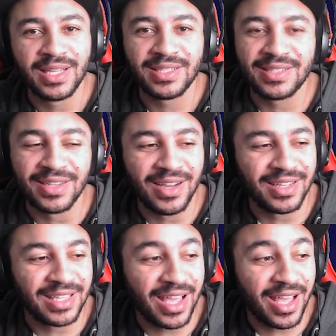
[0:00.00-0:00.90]
So
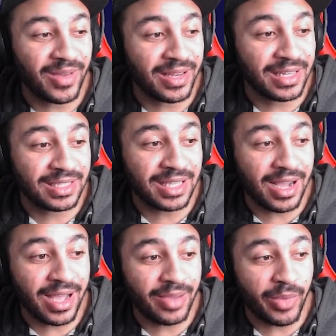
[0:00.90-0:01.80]
yeah man, this
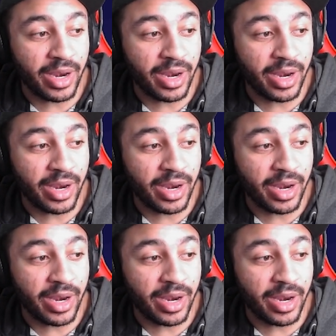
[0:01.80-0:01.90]
guy man,